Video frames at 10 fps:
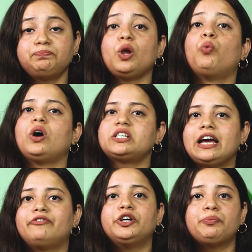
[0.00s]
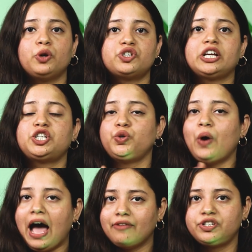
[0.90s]
whatever project you
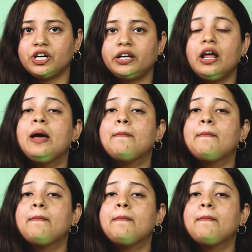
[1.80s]
have done,